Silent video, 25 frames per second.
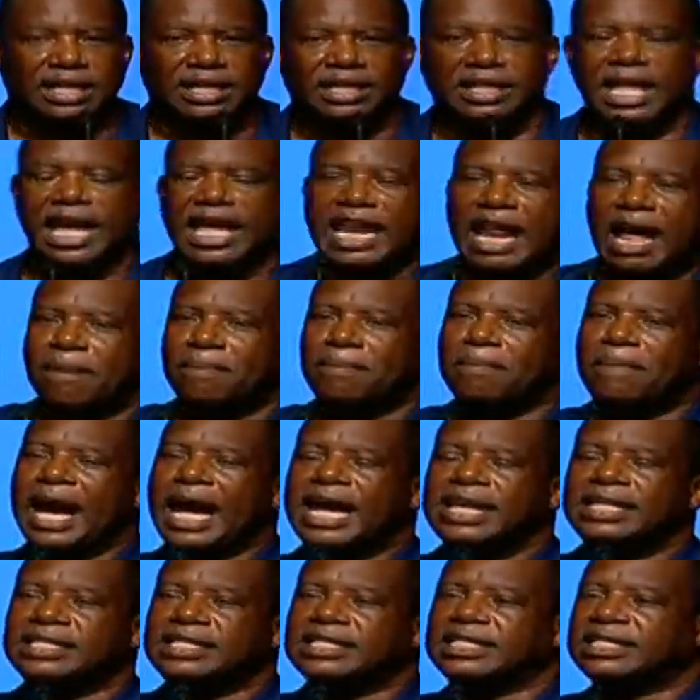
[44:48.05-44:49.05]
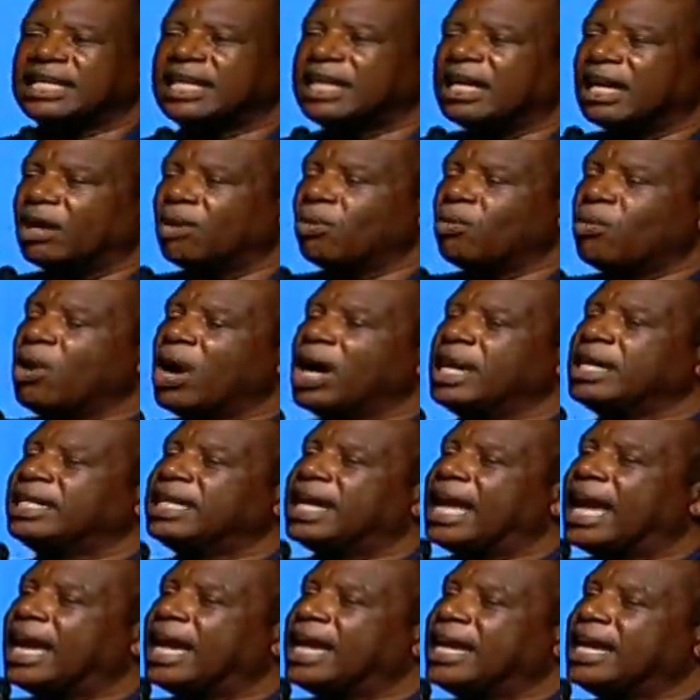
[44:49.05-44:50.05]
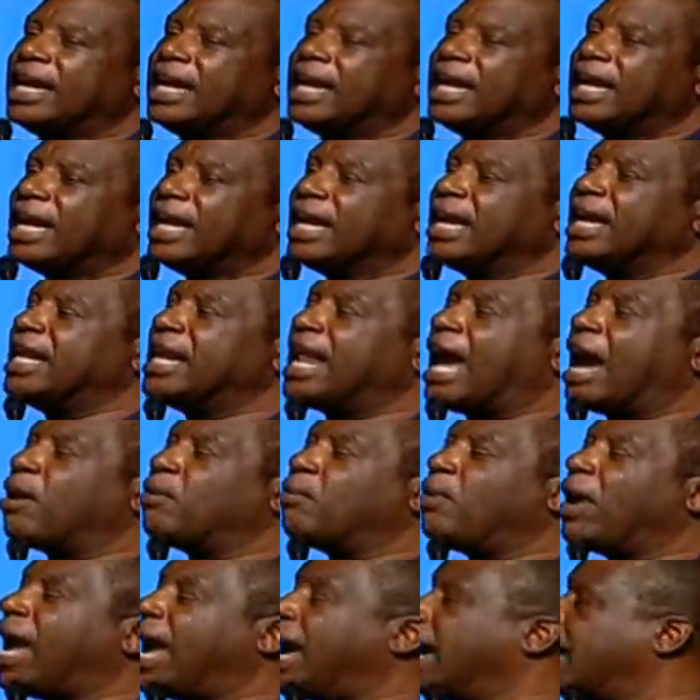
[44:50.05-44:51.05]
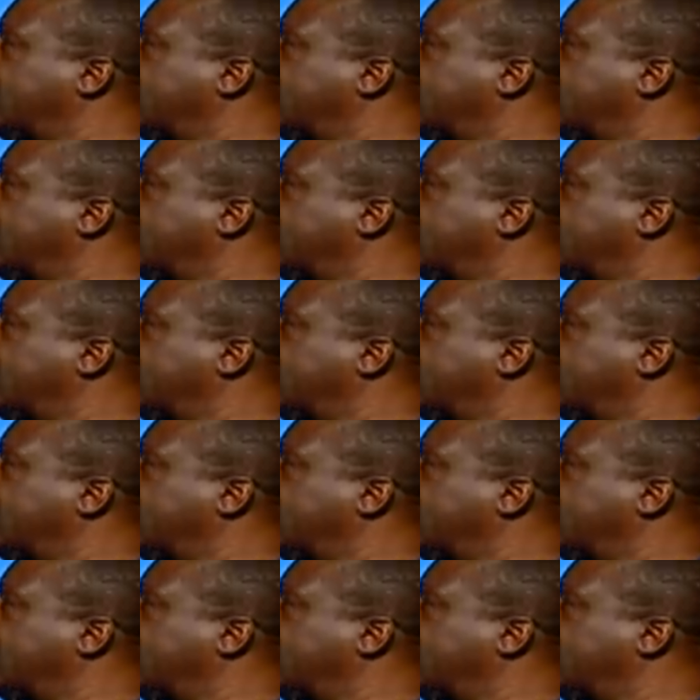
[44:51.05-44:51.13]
that I might see it one day in Iraq.